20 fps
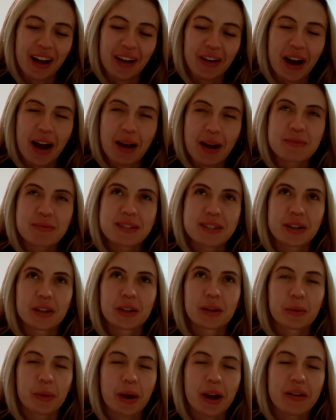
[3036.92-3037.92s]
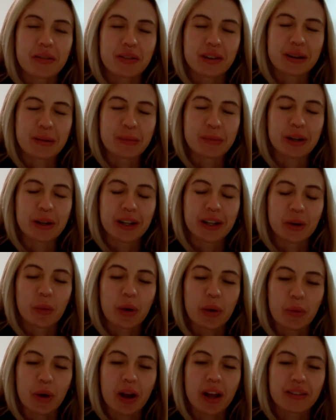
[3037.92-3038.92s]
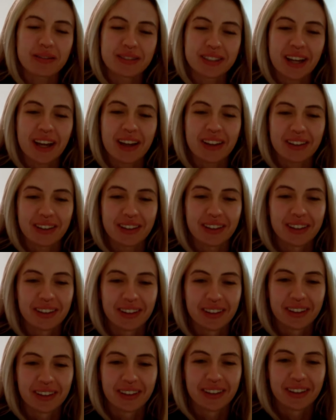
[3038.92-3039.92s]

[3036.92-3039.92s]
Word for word: Uh, oh, I'm still a raver, but we rave together.